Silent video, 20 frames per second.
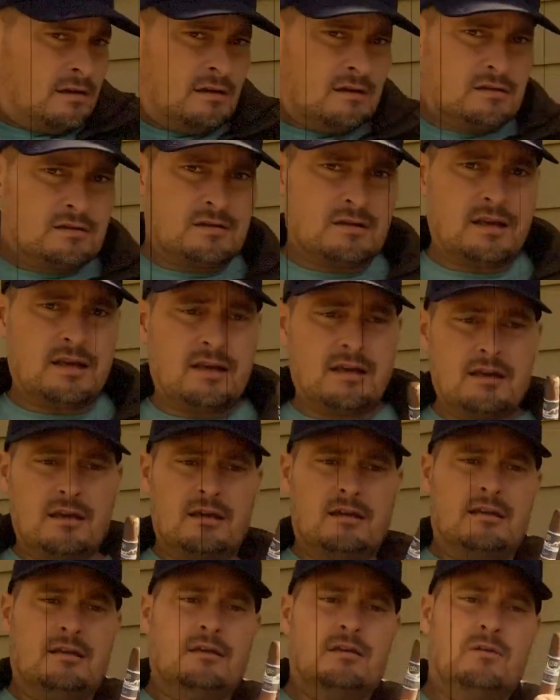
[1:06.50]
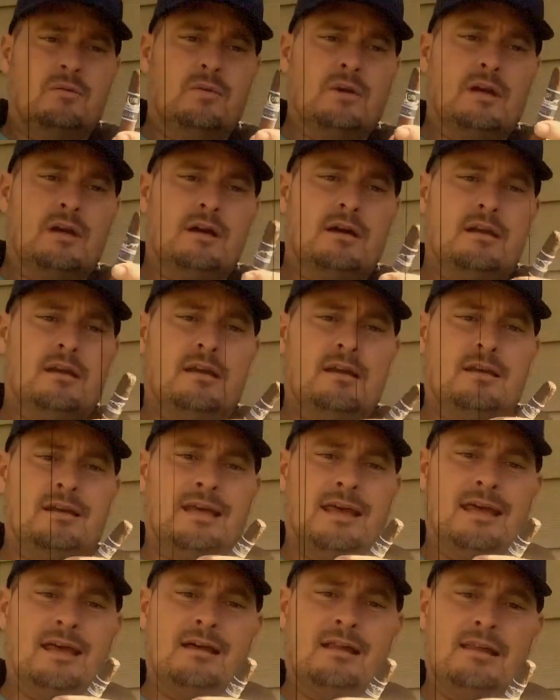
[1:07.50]
Today we got an
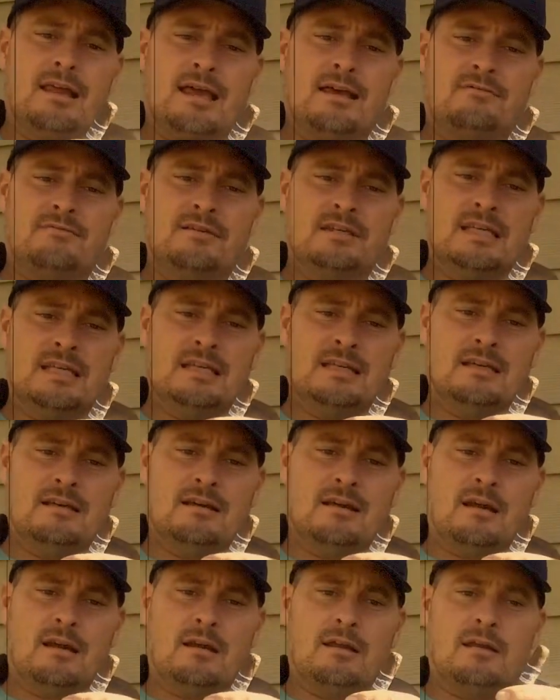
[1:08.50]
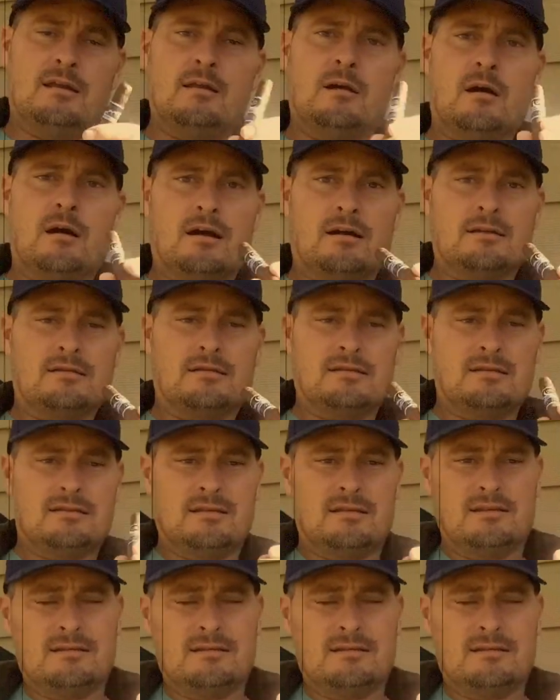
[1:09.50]
LFD Lennox.